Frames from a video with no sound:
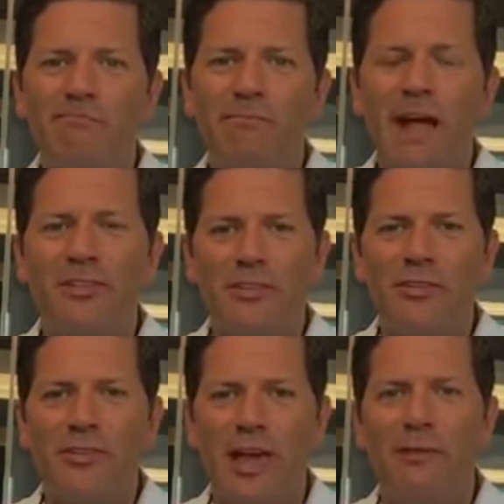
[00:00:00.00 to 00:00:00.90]
That's the
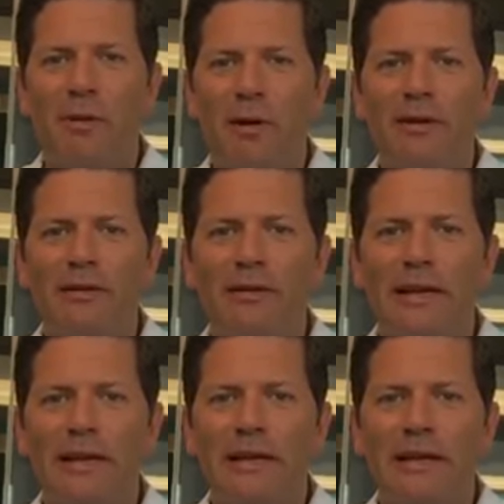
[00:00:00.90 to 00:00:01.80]
sad part.
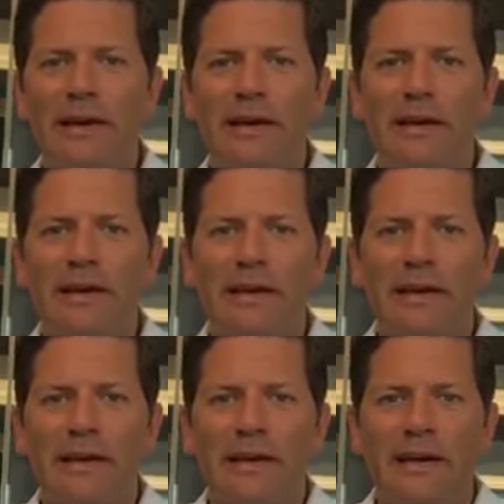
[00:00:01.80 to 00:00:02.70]
And uh,
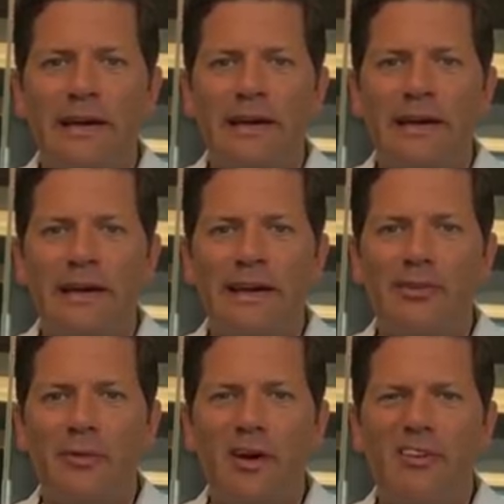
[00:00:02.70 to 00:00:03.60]
I
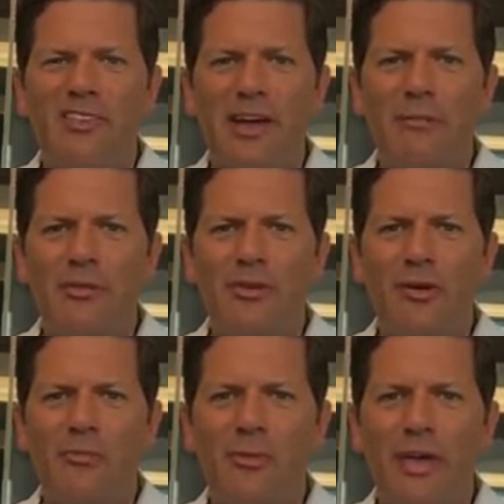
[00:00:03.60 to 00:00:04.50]
guess we all have to come to
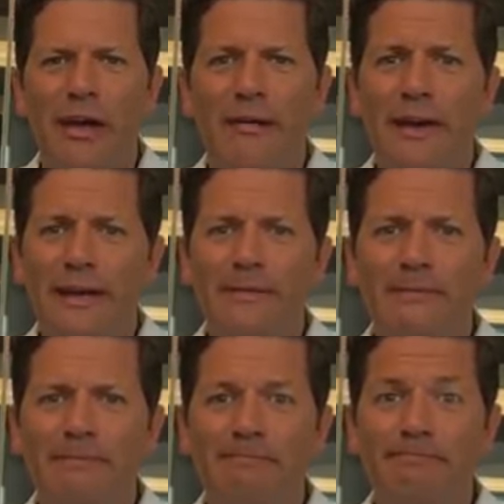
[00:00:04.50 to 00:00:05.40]
terms with that, right?
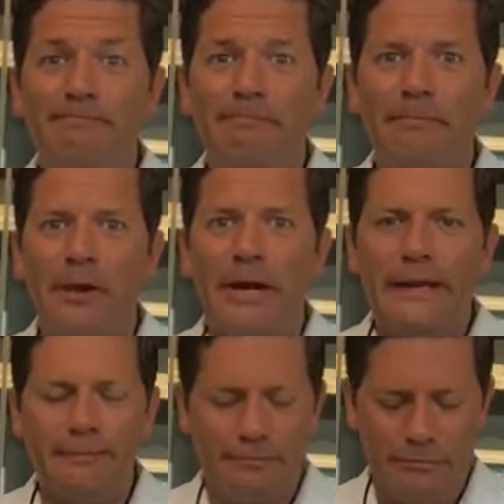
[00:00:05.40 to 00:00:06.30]
All right.
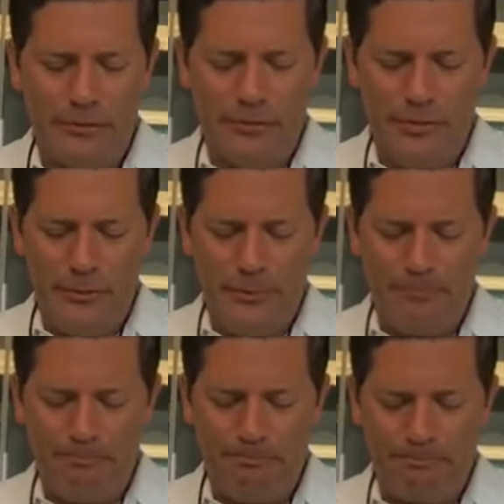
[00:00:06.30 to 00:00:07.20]
So,
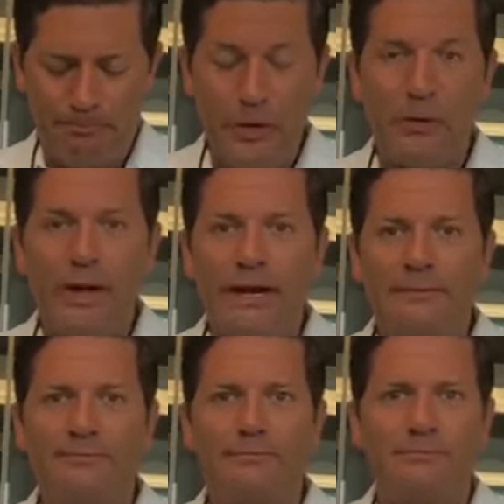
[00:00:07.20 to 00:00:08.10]
okay,
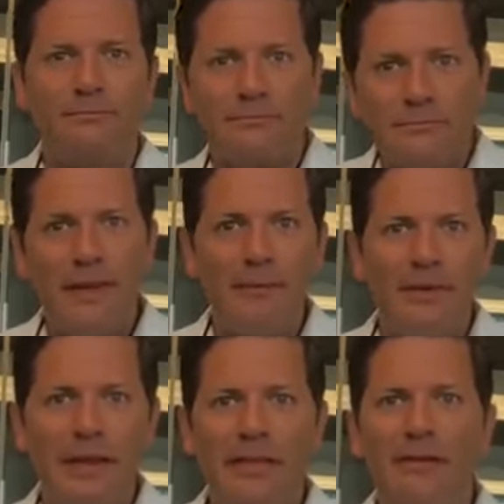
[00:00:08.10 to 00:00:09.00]
keep it
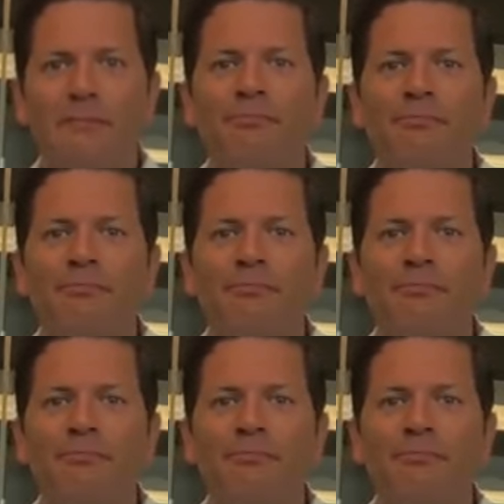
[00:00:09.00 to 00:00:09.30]
together.